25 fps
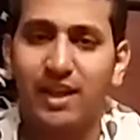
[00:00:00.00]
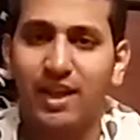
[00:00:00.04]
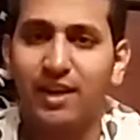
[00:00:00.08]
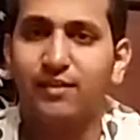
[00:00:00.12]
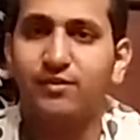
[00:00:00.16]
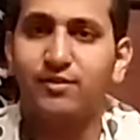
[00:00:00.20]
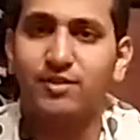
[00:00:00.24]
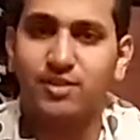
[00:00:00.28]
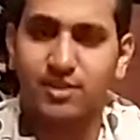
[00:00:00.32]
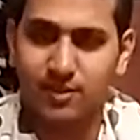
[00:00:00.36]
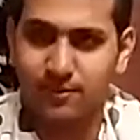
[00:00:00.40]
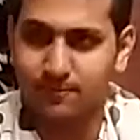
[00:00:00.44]

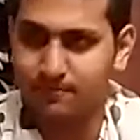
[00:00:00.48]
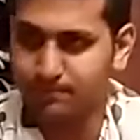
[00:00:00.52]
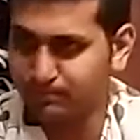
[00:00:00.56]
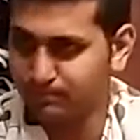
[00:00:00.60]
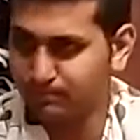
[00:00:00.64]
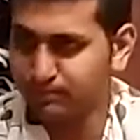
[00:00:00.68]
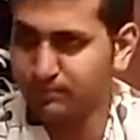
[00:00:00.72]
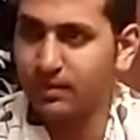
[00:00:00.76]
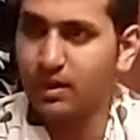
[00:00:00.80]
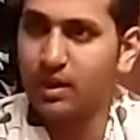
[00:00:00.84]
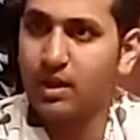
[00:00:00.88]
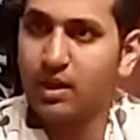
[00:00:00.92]
leaves,
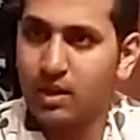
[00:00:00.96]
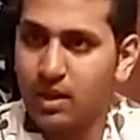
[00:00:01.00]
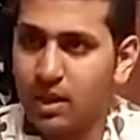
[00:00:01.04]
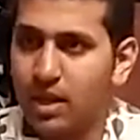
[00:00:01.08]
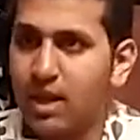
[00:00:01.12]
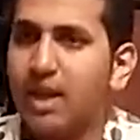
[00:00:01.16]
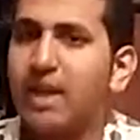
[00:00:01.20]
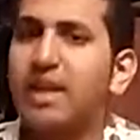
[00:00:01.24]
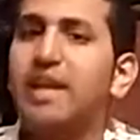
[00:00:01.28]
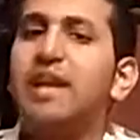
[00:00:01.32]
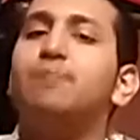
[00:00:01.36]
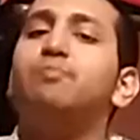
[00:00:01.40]

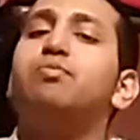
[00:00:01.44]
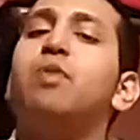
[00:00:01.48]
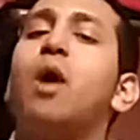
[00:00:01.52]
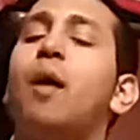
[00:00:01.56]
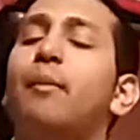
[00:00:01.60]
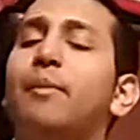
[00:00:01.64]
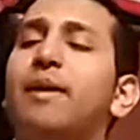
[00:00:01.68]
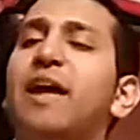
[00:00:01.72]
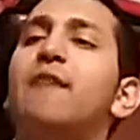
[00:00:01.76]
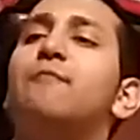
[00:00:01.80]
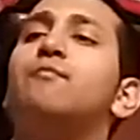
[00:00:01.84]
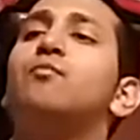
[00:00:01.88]
he'd
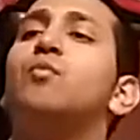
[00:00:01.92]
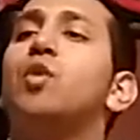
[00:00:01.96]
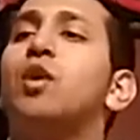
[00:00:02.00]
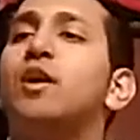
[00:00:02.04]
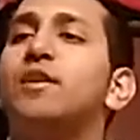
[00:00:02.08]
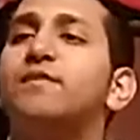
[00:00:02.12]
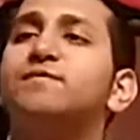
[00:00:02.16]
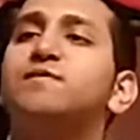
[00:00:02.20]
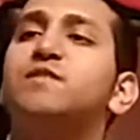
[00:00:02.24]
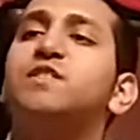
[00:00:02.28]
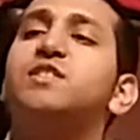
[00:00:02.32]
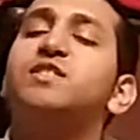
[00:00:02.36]
probably have
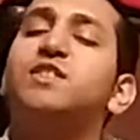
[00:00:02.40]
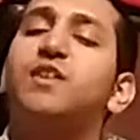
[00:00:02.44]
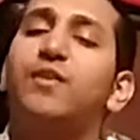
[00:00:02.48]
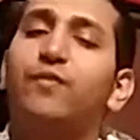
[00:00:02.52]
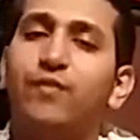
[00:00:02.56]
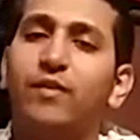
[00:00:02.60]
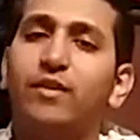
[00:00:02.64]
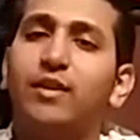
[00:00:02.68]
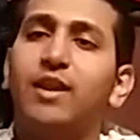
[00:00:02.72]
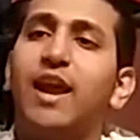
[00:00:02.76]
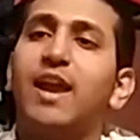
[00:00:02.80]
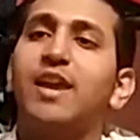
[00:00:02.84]
more
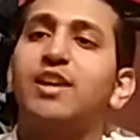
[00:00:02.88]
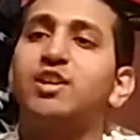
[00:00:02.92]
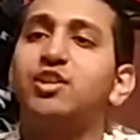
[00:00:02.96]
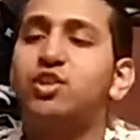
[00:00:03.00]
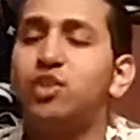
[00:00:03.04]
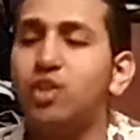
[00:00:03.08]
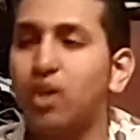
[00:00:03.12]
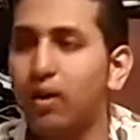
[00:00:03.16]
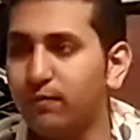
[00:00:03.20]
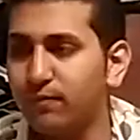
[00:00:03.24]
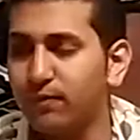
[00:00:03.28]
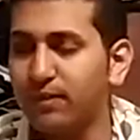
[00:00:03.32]

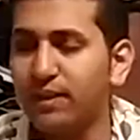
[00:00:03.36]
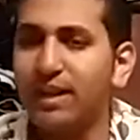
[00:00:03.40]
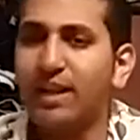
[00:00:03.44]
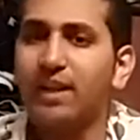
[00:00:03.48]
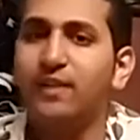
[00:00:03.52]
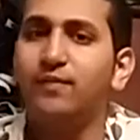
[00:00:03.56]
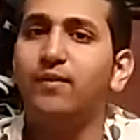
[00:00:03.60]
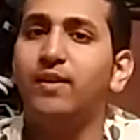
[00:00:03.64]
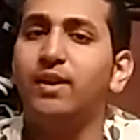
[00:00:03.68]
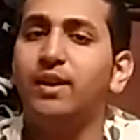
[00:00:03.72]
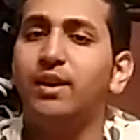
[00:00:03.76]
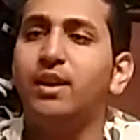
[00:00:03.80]
justification of
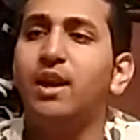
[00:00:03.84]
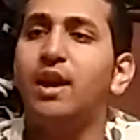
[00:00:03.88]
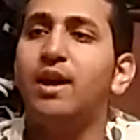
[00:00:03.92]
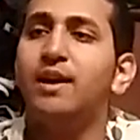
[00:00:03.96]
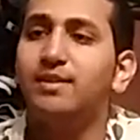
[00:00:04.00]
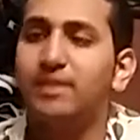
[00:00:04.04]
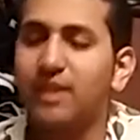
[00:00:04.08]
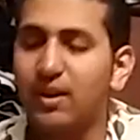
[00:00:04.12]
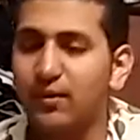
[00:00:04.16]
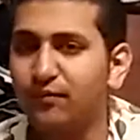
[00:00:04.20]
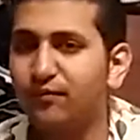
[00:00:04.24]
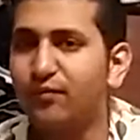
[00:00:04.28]
leaving
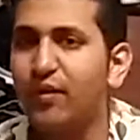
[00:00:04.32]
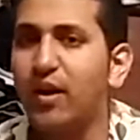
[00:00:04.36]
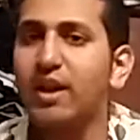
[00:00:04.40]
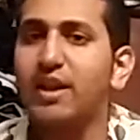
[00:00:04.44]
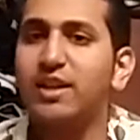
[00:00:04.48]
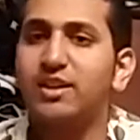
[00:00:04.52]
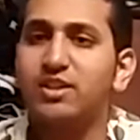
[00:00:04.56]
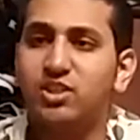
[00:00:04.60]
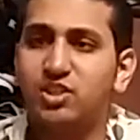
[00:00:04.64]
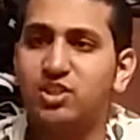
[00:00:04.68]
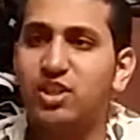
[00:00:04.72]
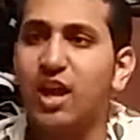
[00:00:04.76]
than
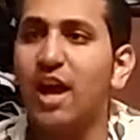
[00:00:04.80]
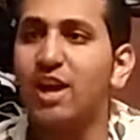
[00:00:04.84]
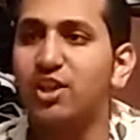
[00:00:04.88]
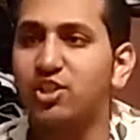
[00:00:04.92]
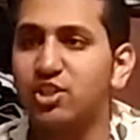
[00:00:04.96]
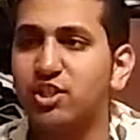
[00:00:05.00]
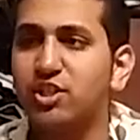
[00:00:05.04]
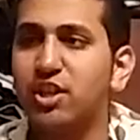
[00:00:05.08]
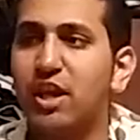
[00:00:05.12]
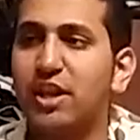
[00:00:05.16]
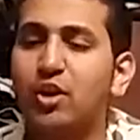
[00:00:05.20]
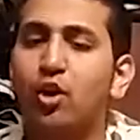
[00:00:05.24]
fucking
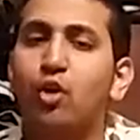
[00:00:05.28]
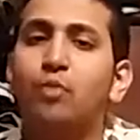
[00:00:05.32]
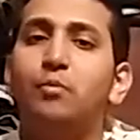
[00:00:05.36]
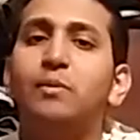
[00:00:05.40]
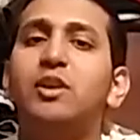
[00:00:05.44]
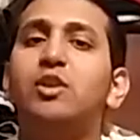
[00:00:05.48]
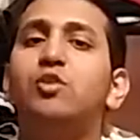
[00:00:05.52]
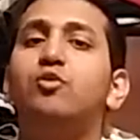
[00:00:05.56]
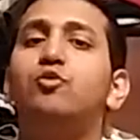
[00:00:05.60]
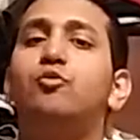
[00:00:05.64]
Sasha and Naomi,